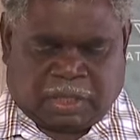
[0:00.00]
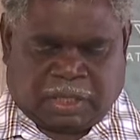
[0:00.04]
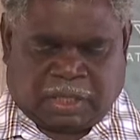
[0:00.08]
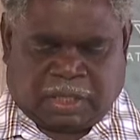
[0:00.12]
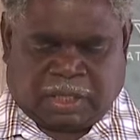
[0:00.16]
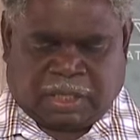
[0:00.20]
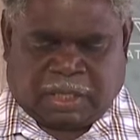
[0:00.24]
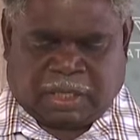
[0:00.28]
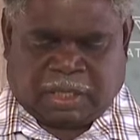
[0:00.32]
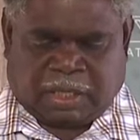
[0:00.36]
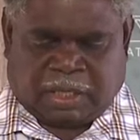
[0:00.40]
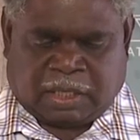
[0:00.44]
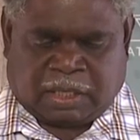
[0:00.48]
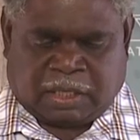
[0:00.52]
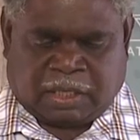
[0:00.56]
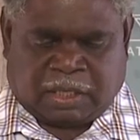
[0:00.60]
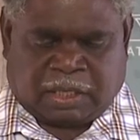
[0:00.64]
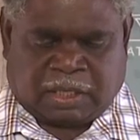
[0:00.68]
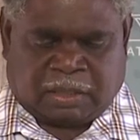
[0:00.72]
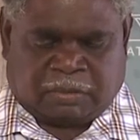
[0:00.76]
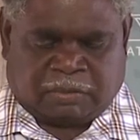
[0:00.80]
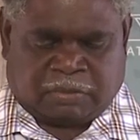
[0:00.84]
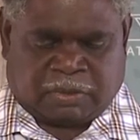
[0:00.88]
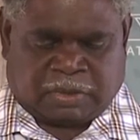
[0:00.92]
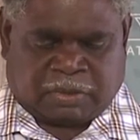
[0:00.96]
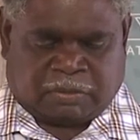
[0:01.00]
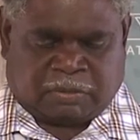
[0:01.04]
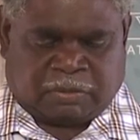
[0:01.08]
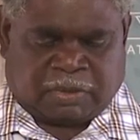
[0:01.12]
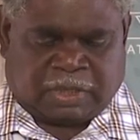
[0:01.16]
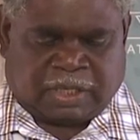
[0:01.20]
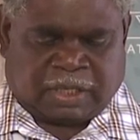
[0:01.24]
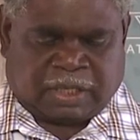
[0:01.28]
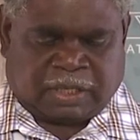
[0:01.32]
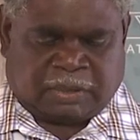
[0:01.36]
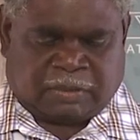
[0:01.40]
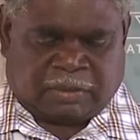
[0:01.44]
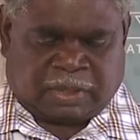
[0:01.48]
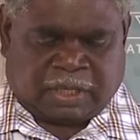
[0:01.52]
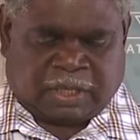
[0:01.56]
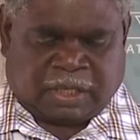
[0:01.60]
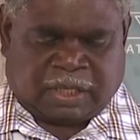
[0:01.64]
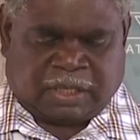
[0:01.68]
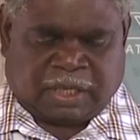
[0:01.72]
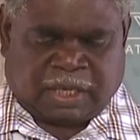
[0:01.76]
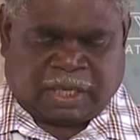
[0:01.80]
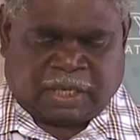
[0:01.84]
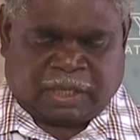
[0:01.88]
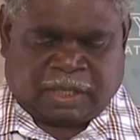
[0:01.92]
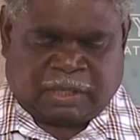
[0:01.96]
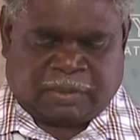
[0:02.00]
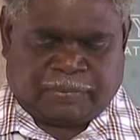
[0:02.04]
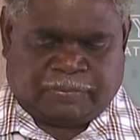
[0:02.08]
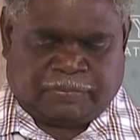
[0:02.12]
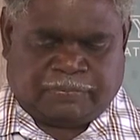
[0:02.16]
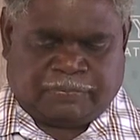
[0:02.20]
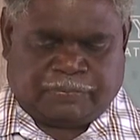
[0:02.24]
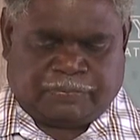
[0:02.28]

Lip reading: Ka ngarako na kundel ngaradaran.